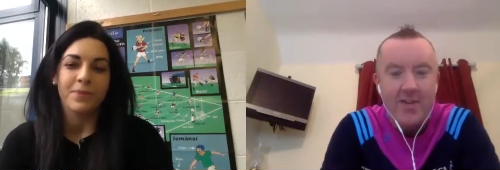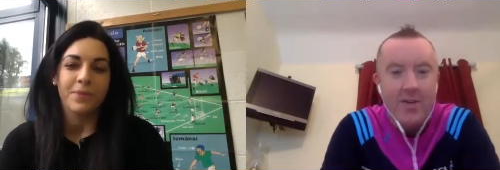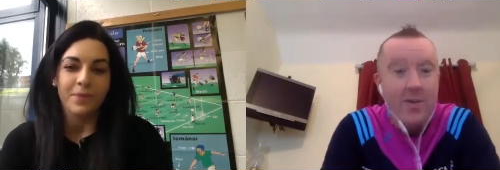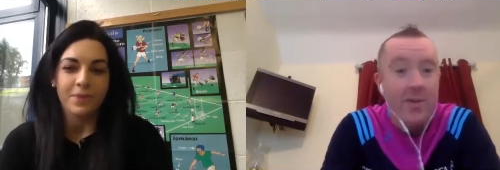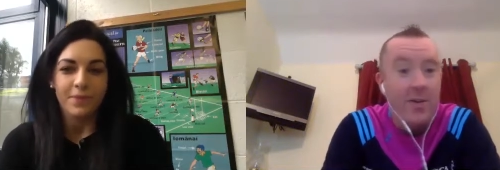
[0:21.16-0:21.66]

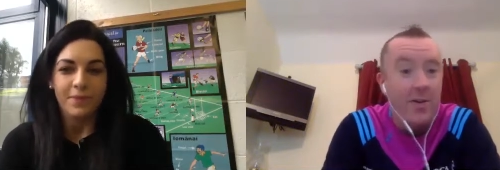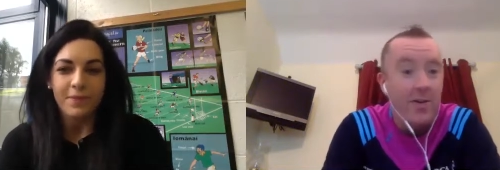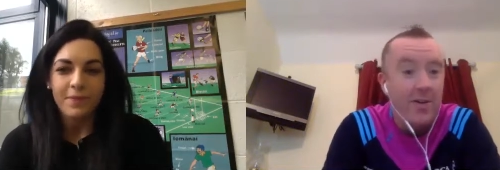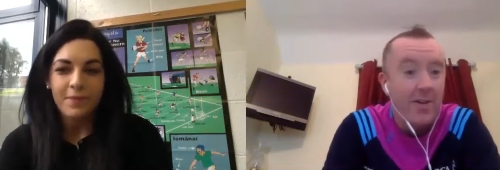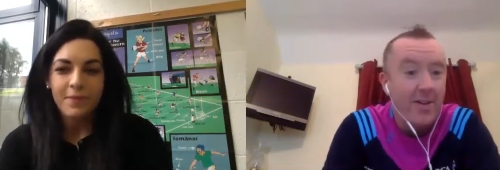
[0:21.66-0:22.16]
Speaker 1: none
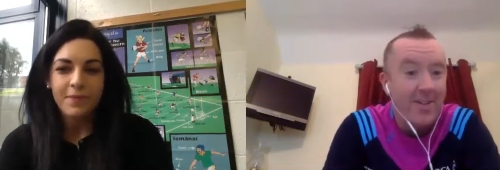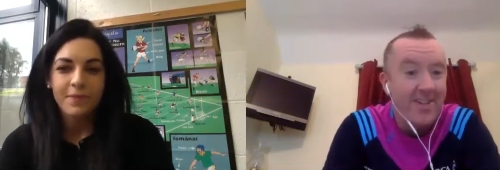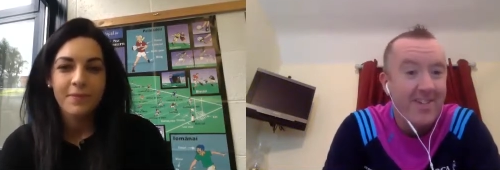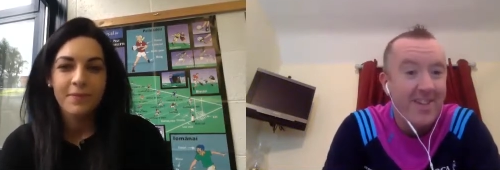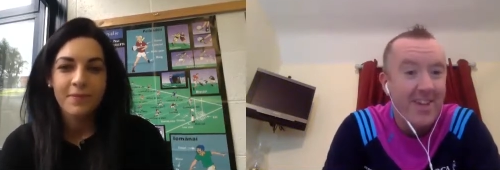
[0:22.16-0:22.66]
other
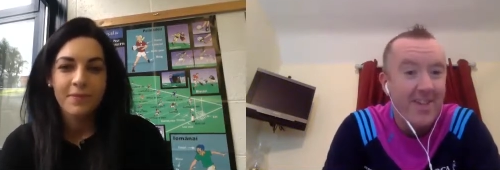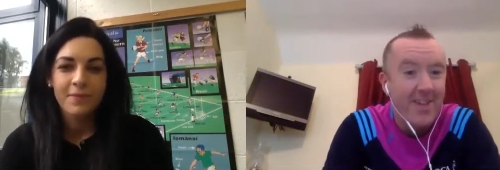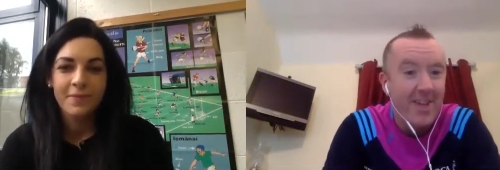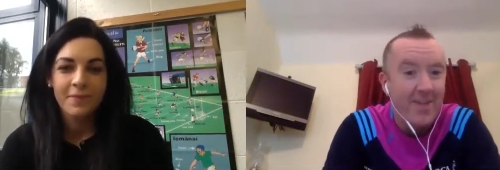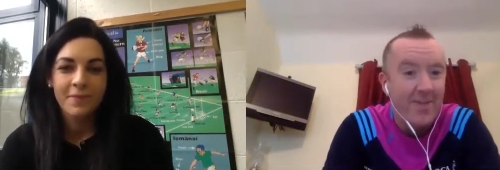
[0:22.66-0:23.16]
than today's
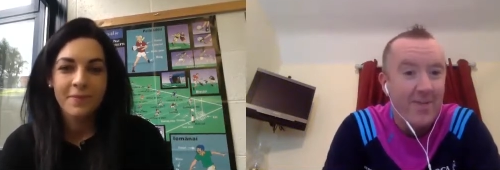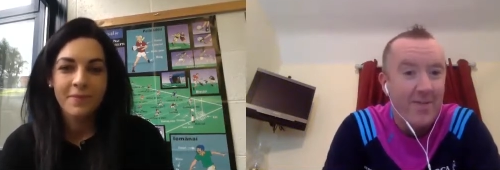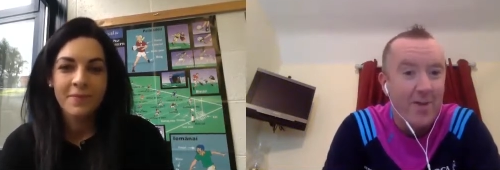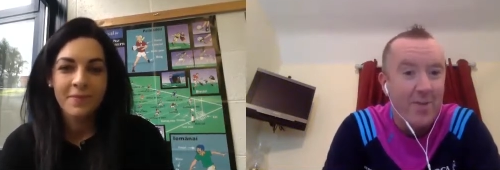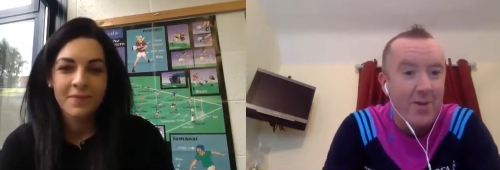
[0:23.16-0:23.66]
guest,
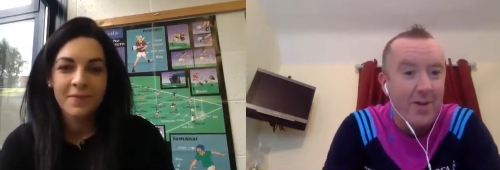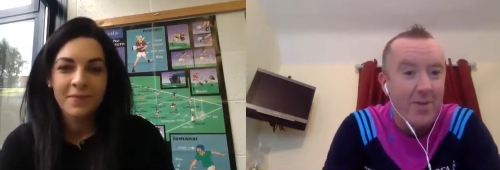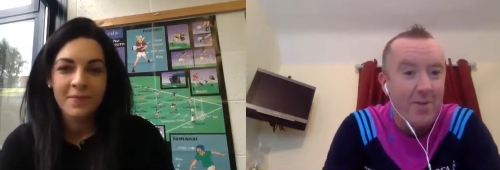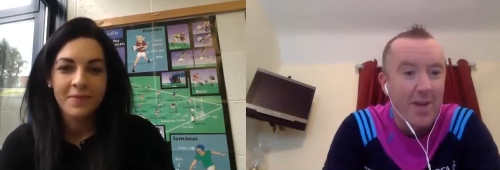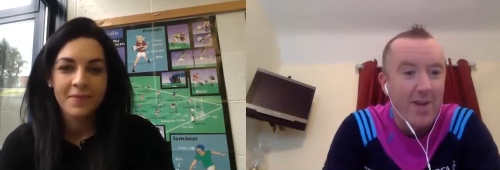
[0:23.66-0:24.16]
former
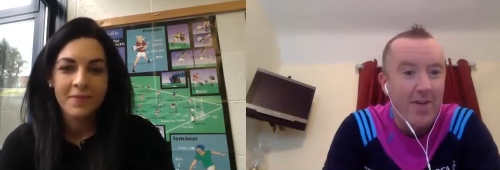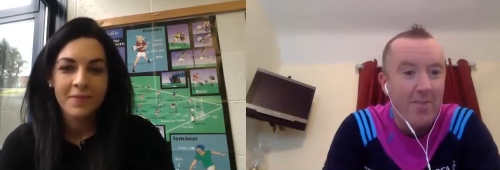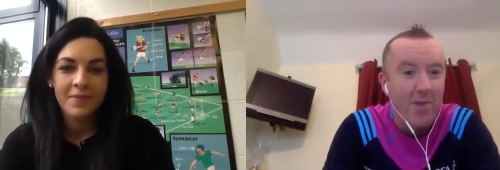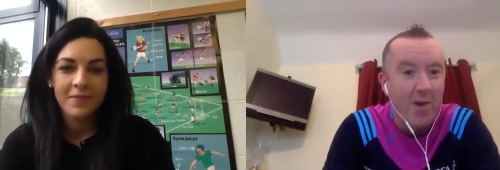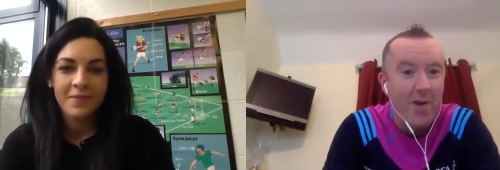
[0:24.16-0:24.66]
Galway player
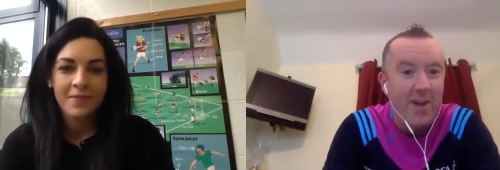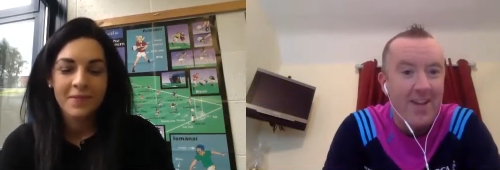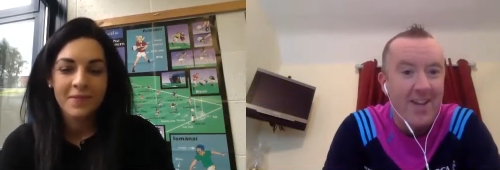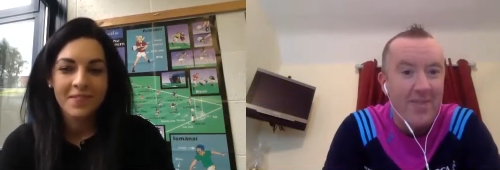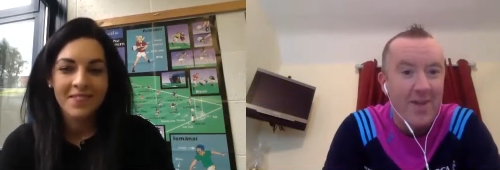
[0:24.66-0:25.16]
Máire
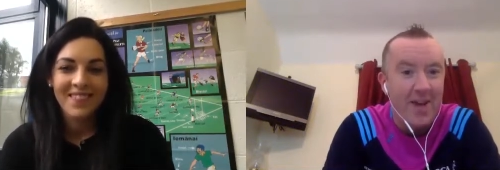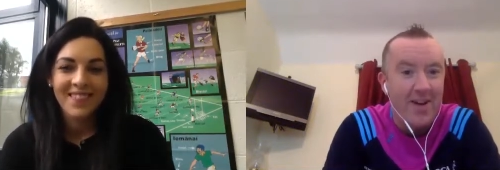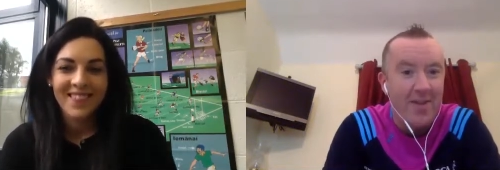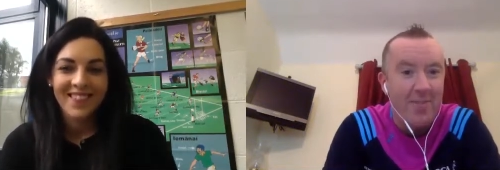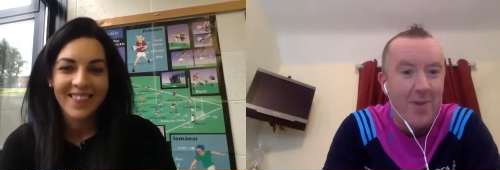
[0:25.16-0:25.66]
Ní
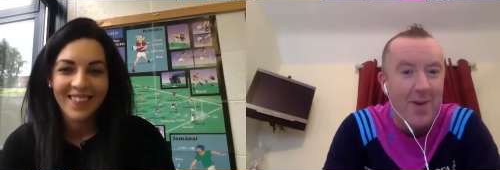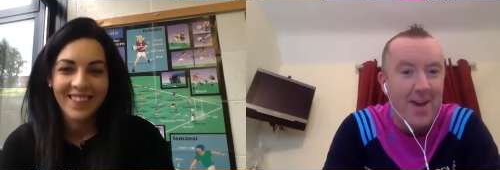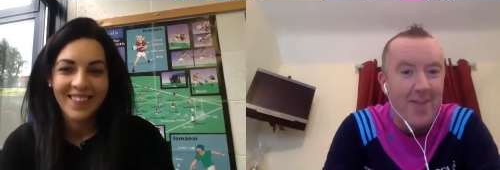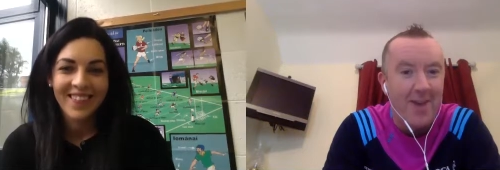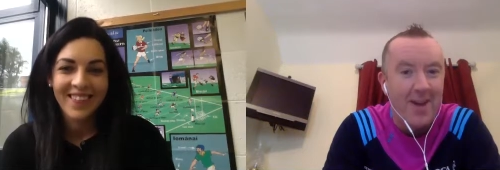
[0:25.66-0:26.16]
Bhraonáin. Maura,
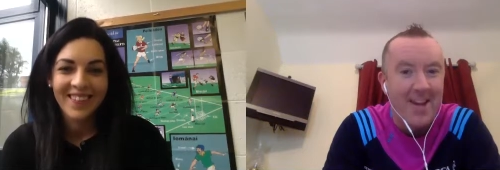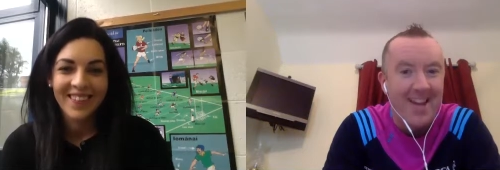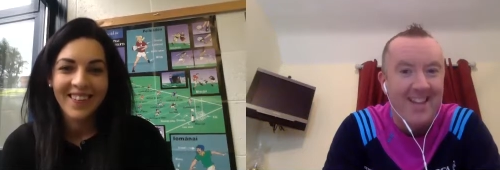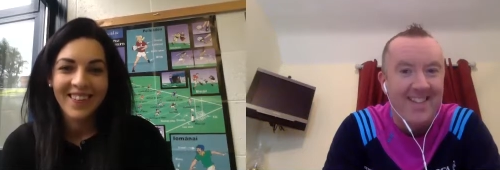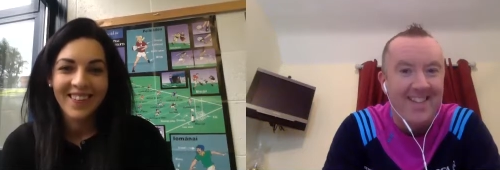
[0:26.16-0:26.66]
how are you?
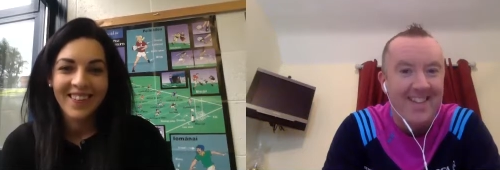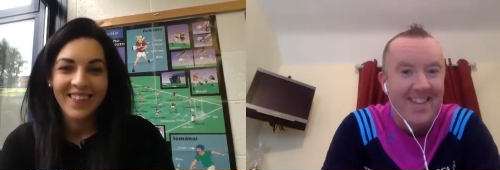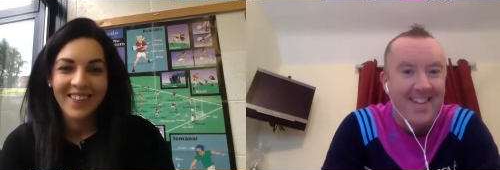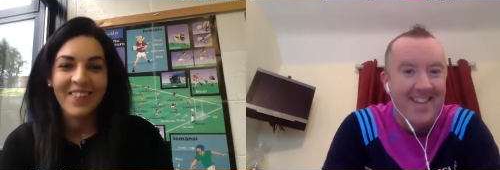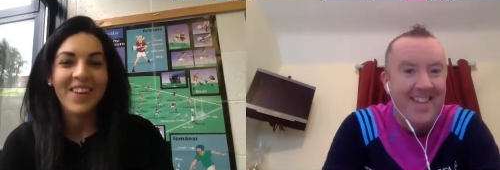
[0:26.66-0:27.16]

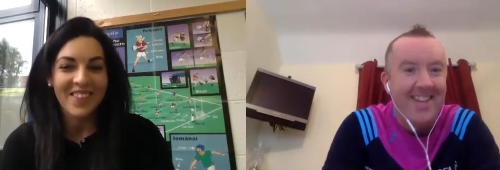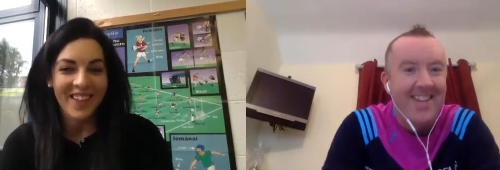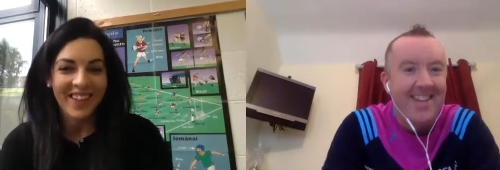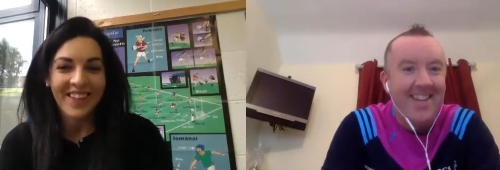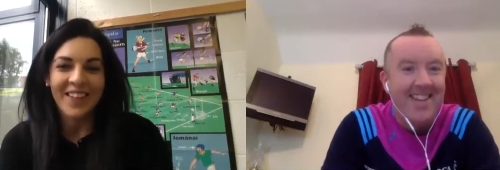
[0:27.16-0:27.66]
Speaker 2: Great,
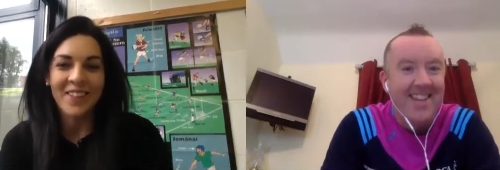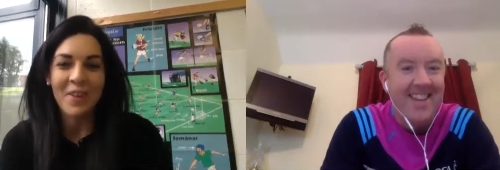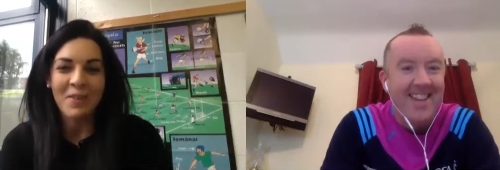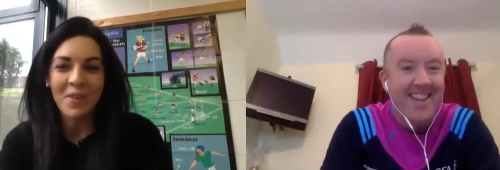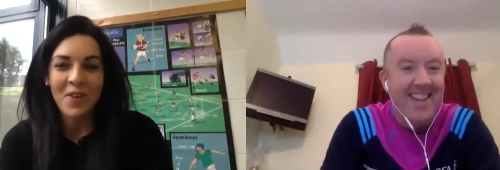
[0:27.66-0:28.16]
Jackie. Thanks very
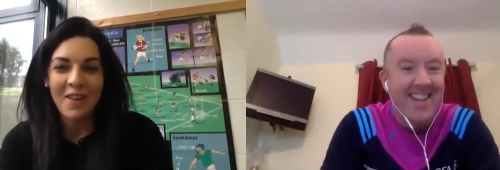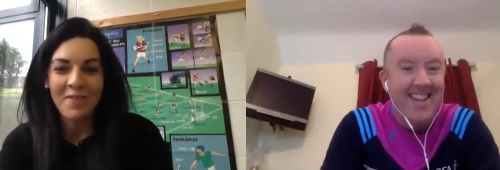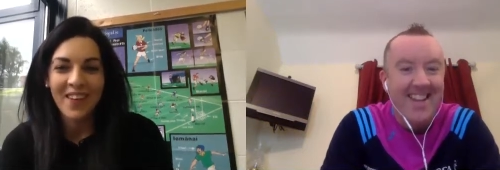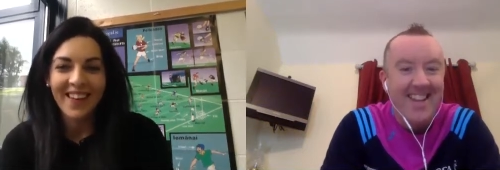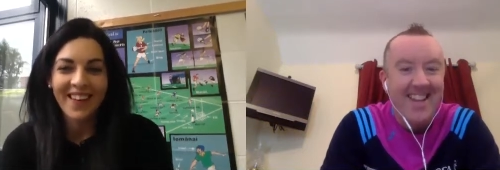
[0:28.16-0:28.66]
much for having
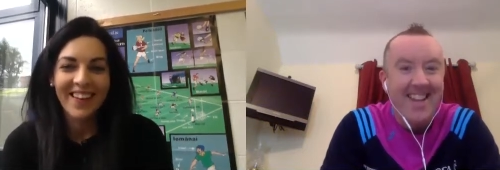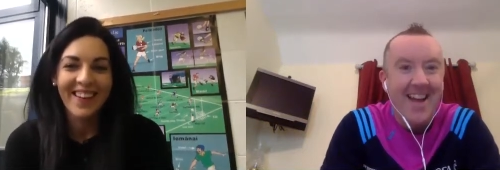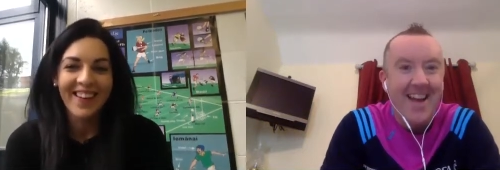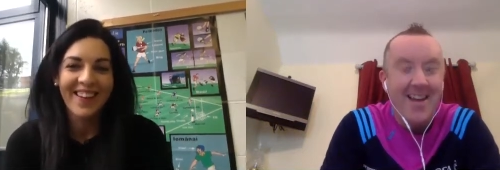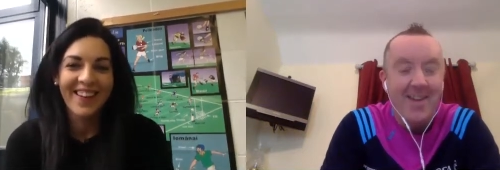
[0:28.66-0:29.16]
me.
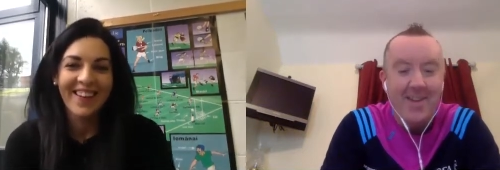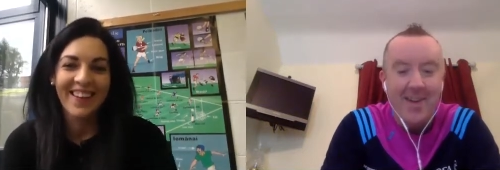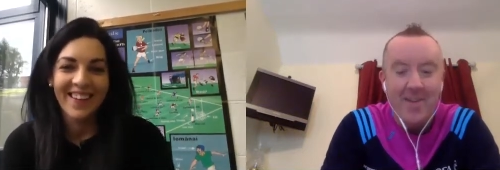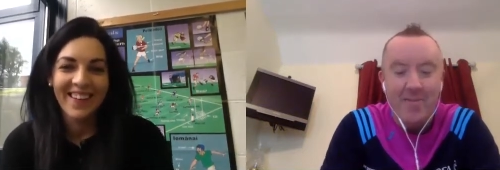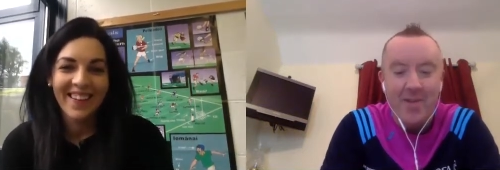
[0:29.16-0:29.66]

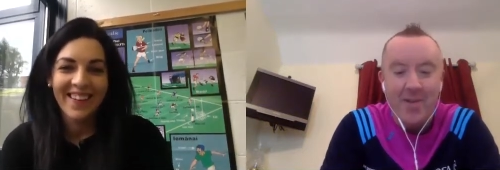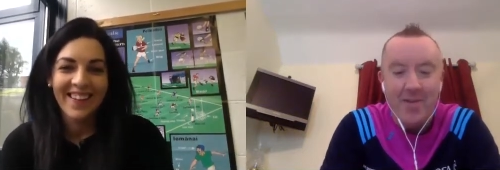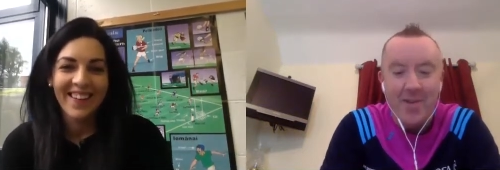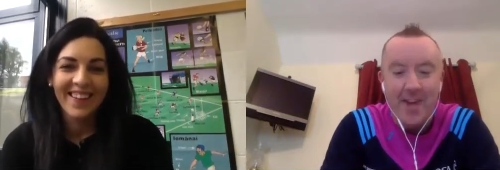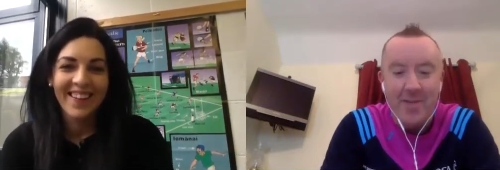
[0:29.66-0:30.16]
Speaker 1: Anytime. Very,
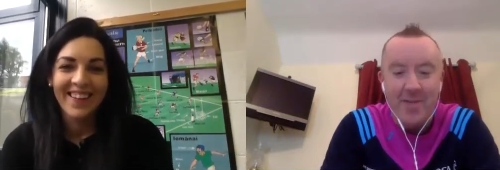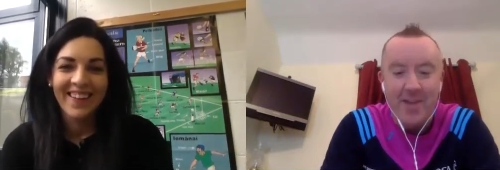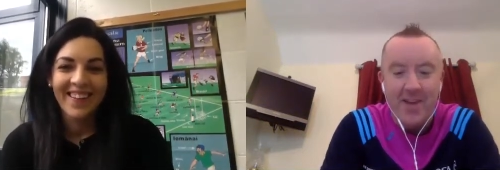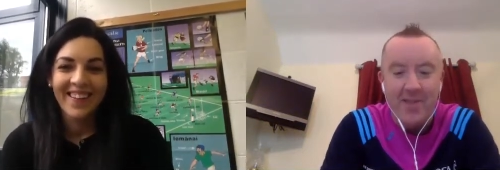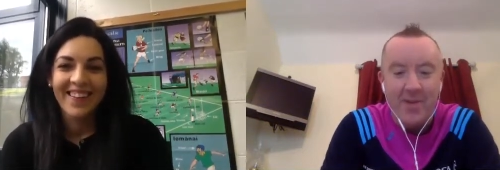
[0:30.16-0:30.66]
very happy to have you